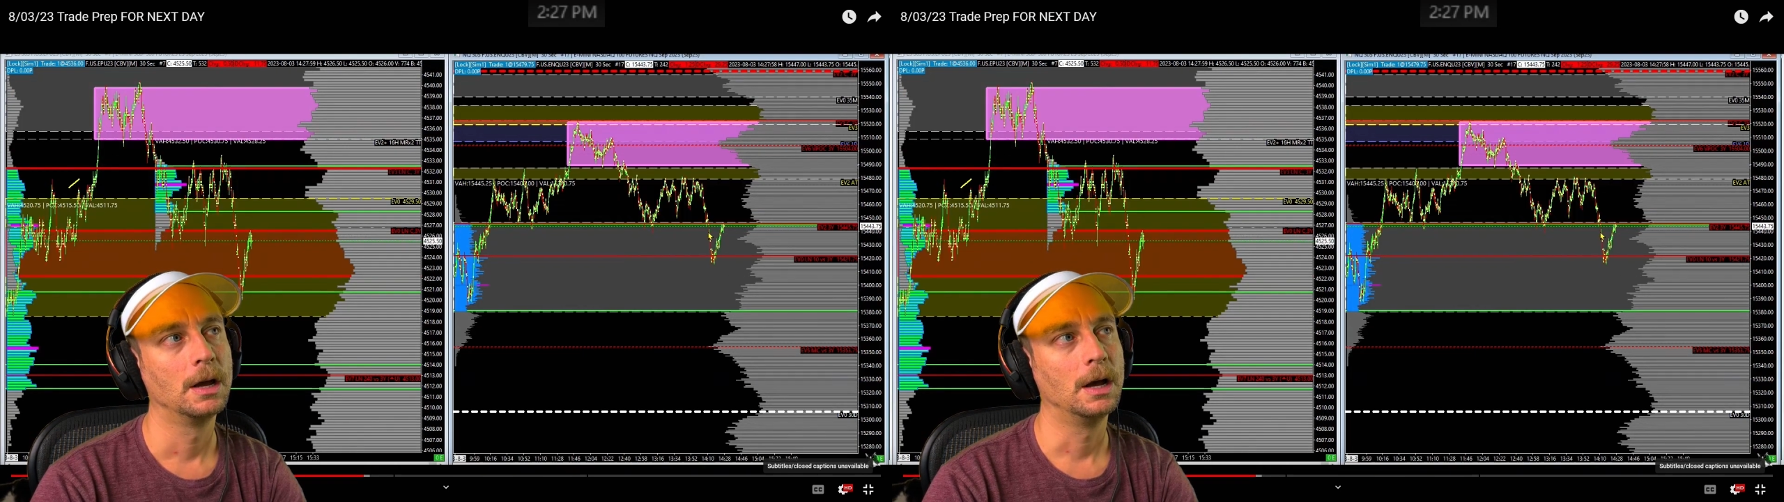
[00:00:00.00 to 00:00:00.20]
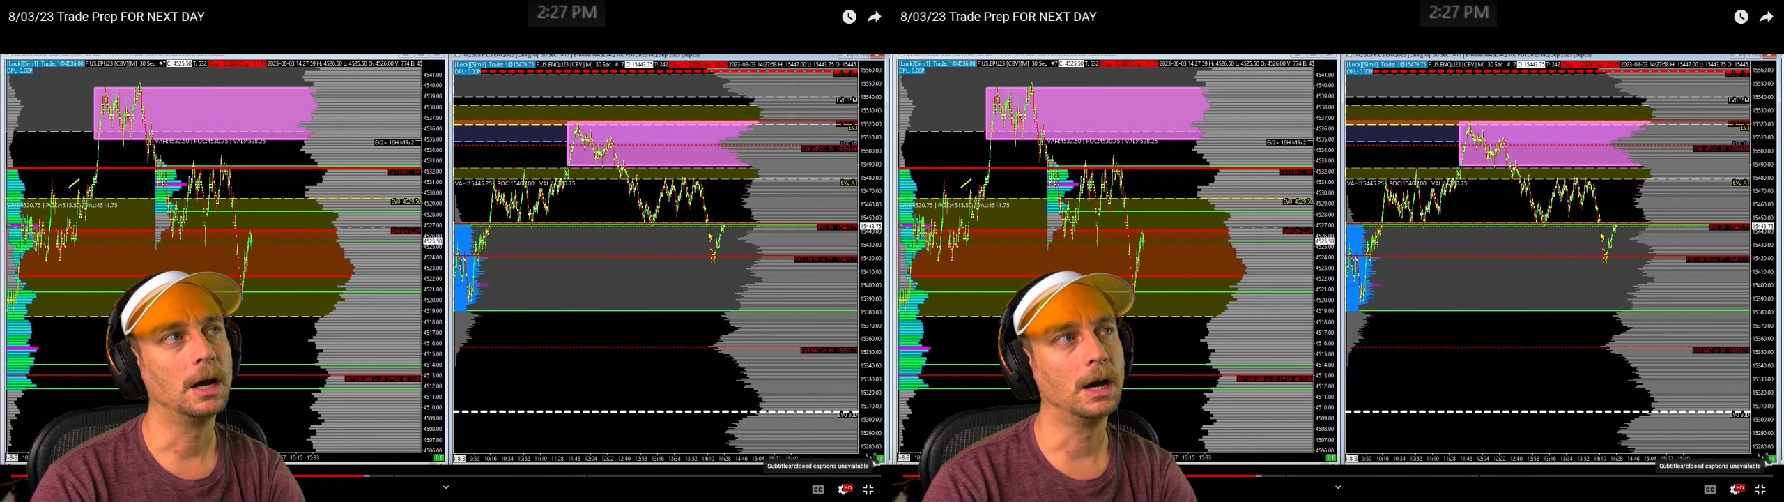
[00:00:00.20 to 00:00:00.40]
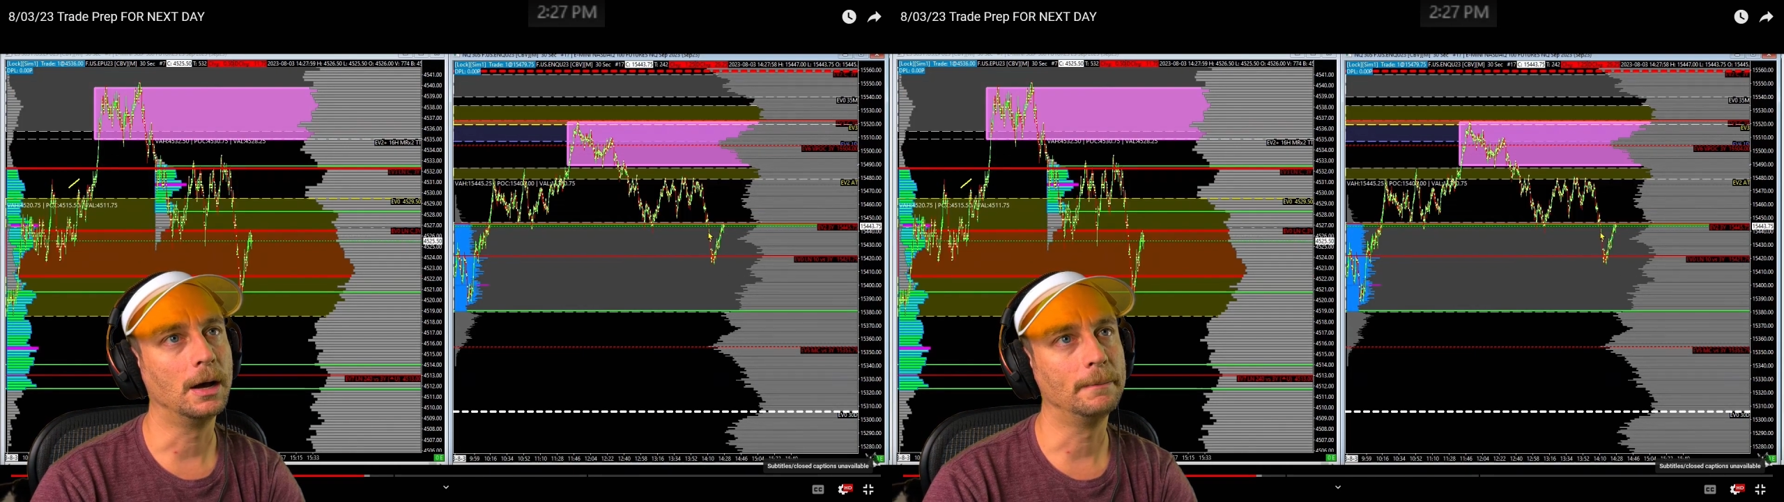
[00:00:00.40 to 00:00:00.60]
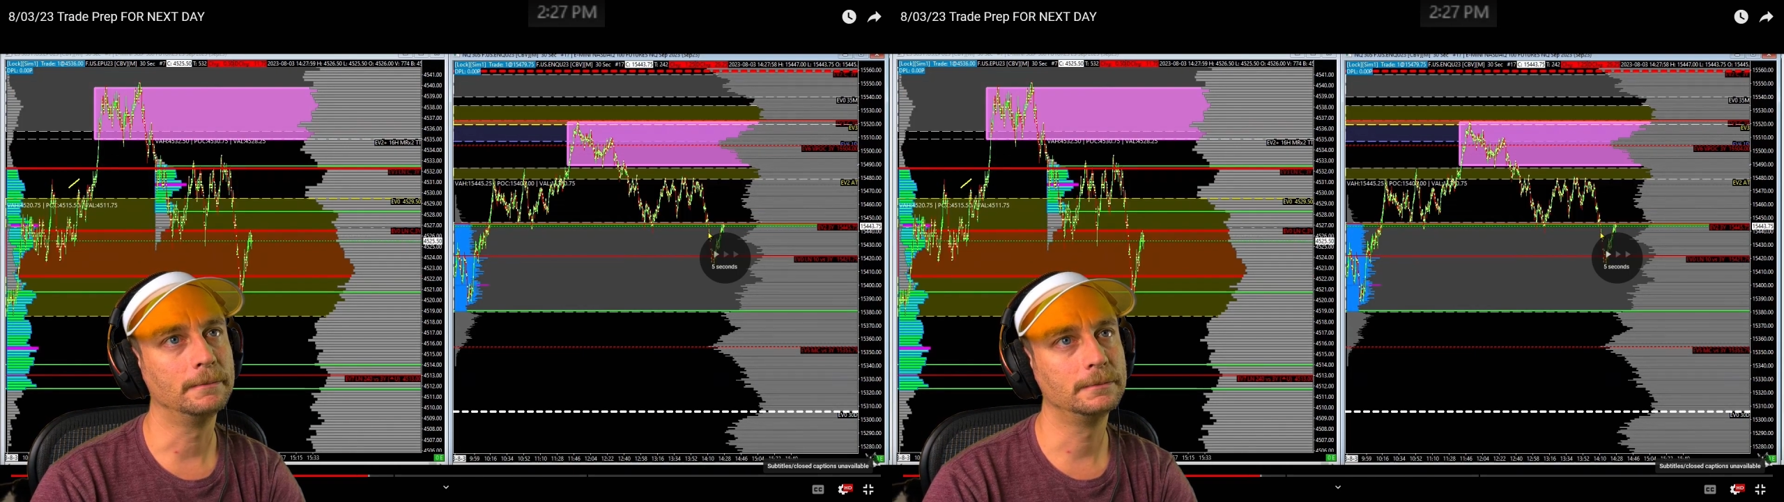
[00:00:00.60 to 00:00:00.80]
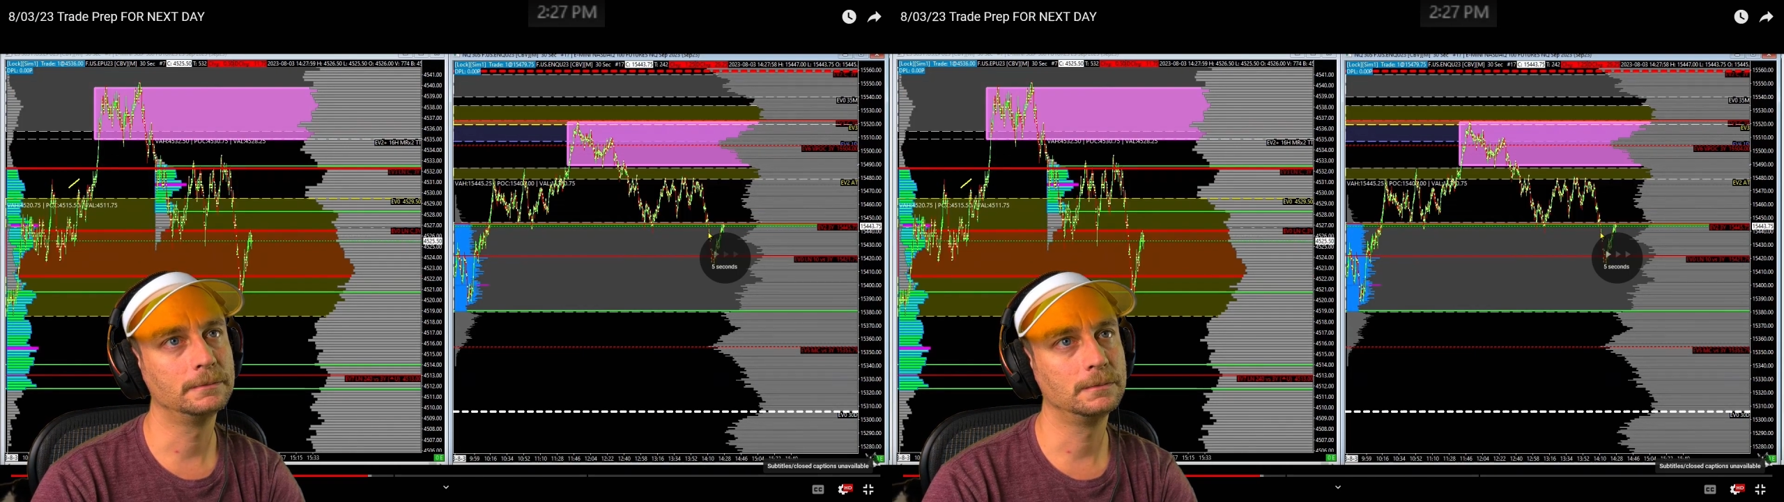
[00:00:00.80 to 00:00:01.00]

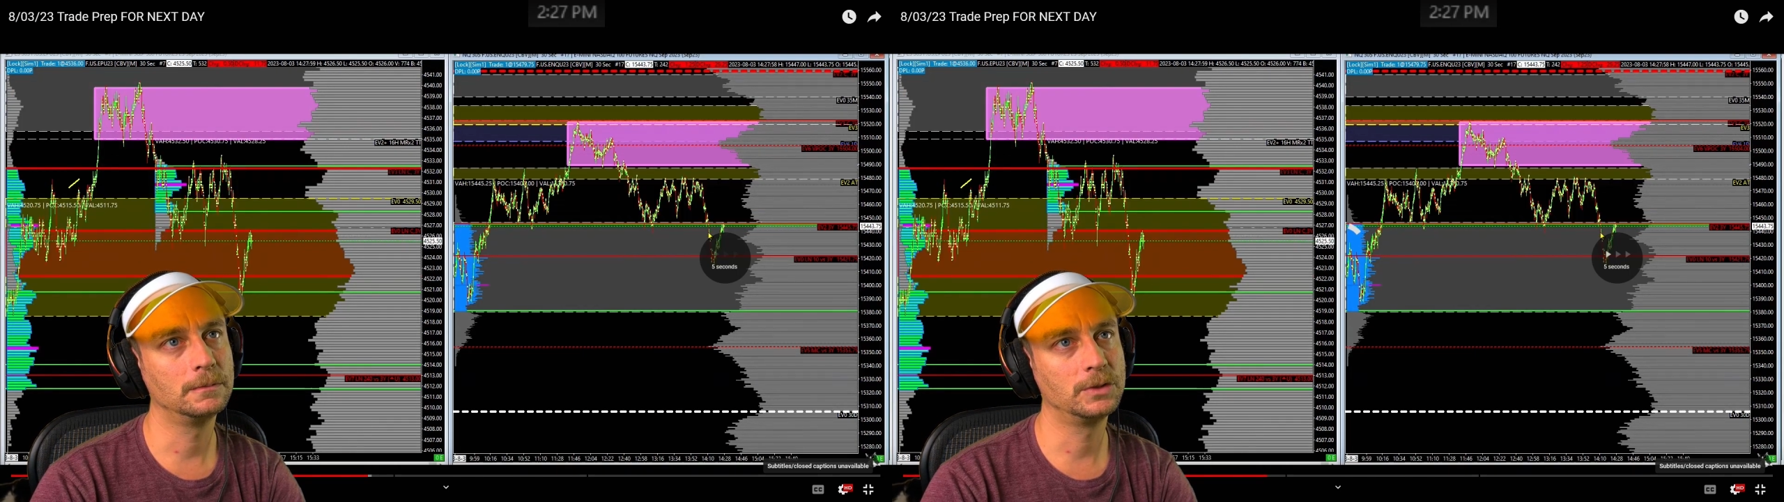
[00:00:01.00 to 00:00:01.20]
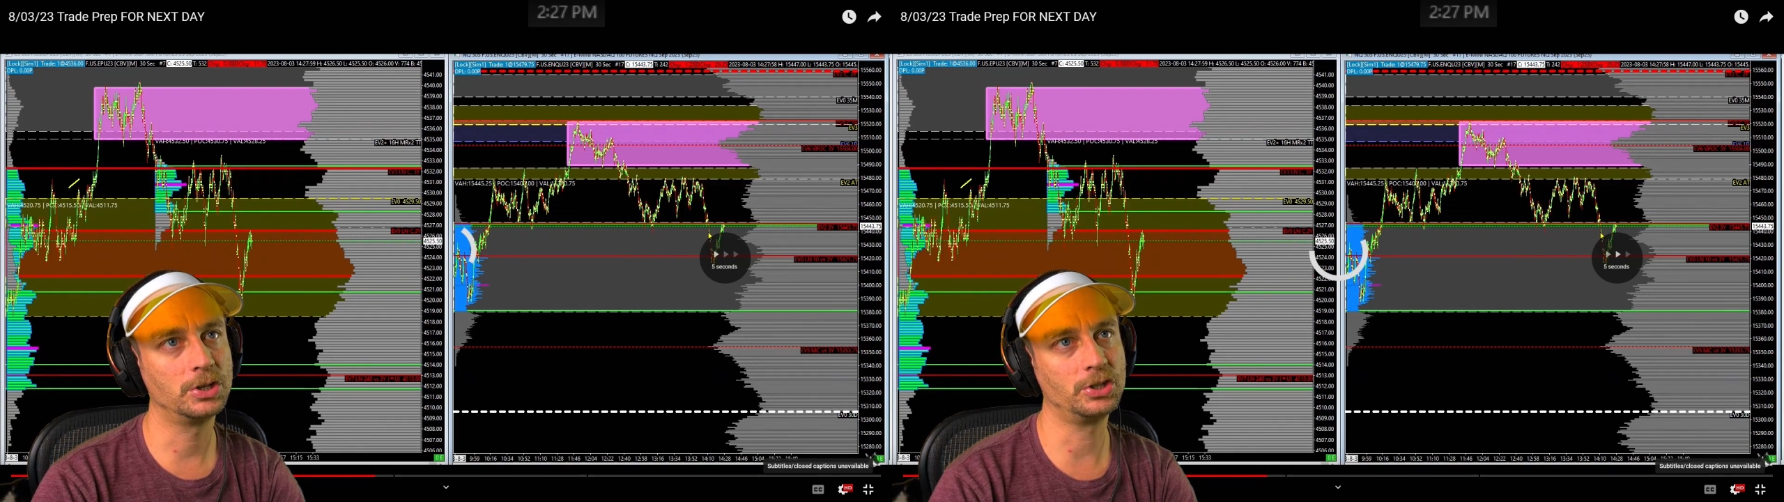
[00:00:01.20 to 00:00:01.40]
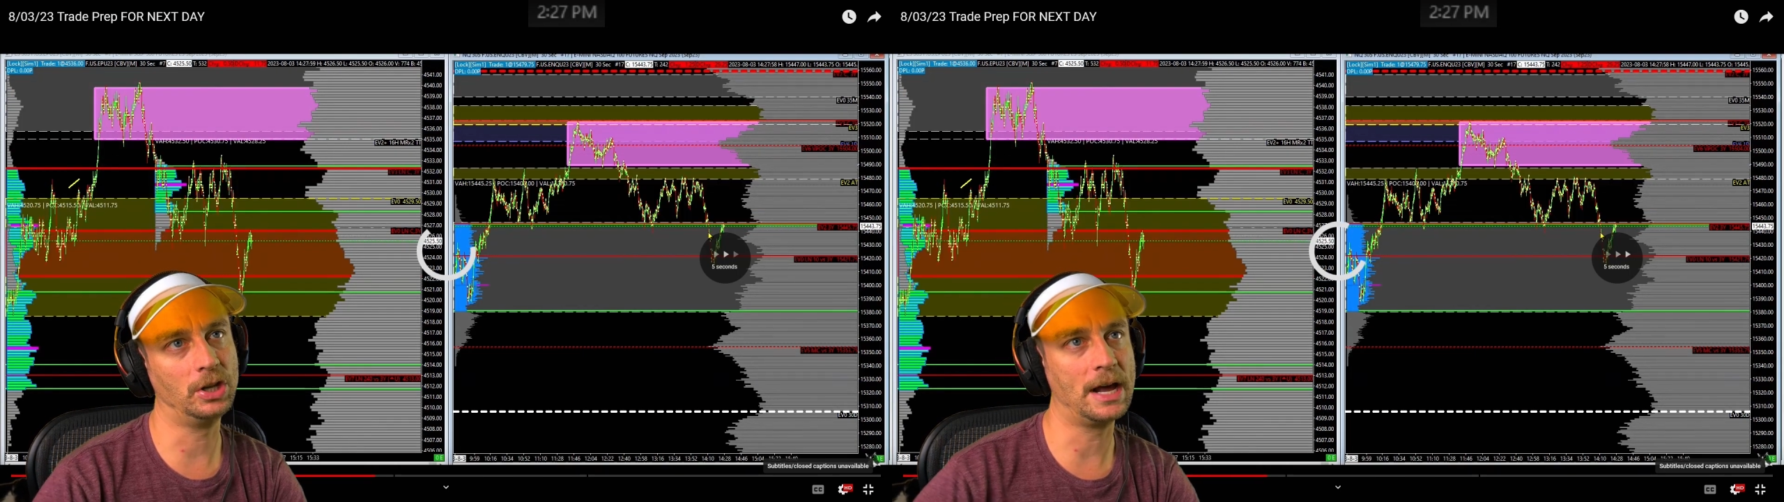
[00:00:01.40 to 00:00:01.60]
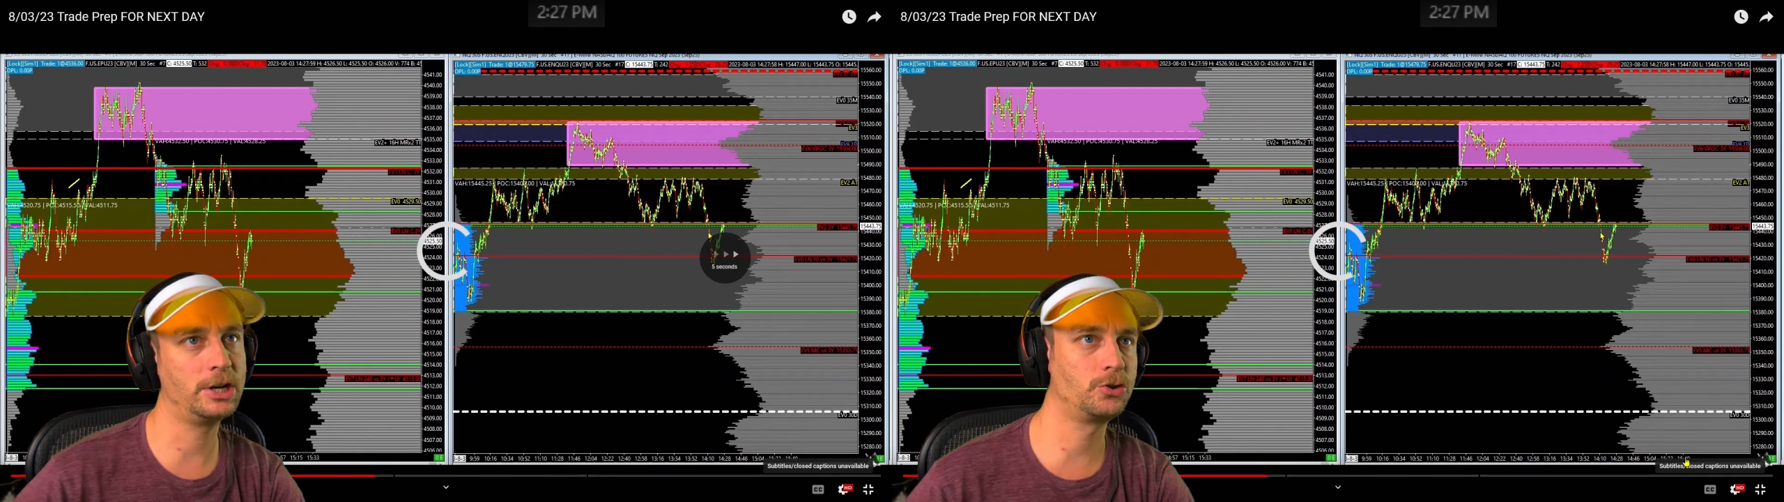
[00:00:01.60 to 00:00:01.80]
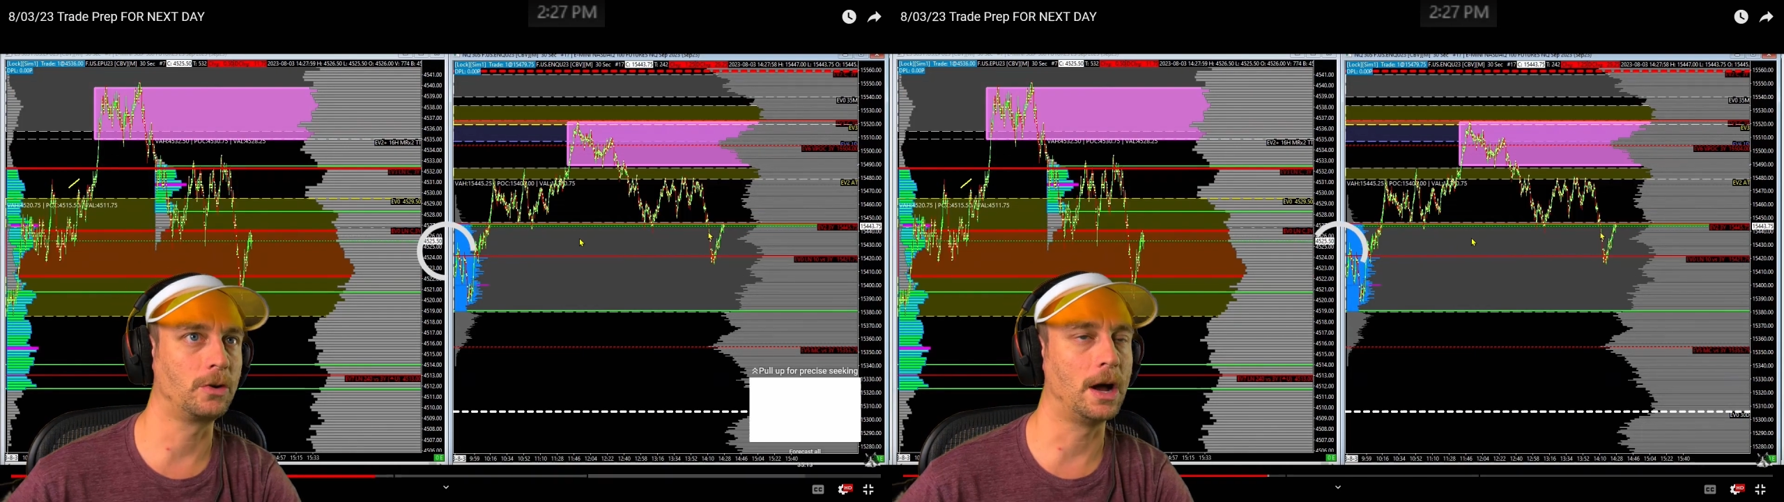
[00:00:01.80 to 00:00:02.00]
um, there's a lot of
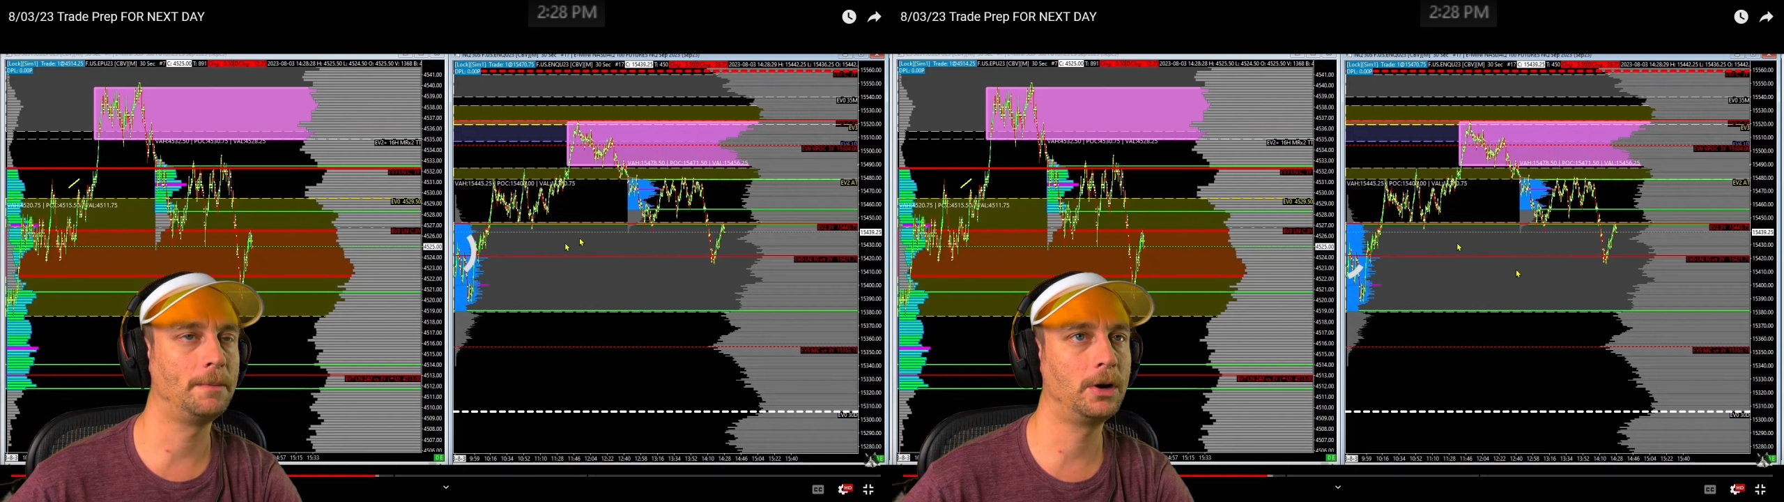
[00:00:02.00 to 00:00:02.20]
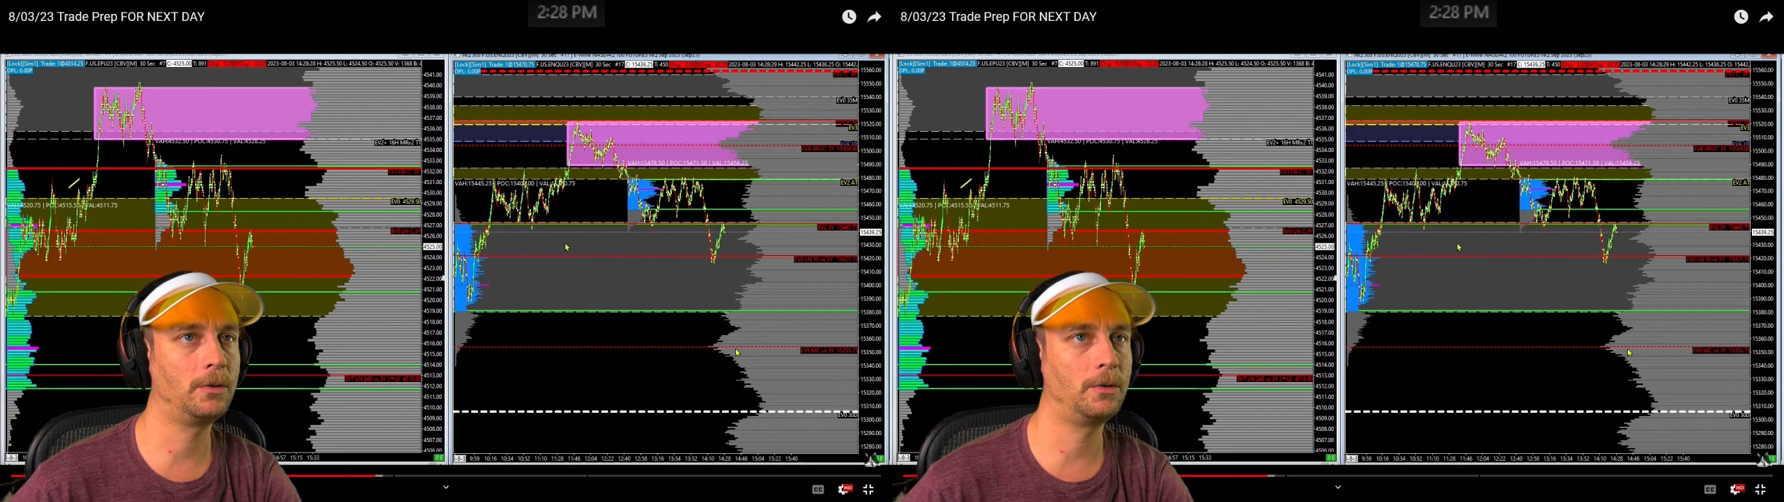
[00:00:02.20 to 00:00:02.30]
drama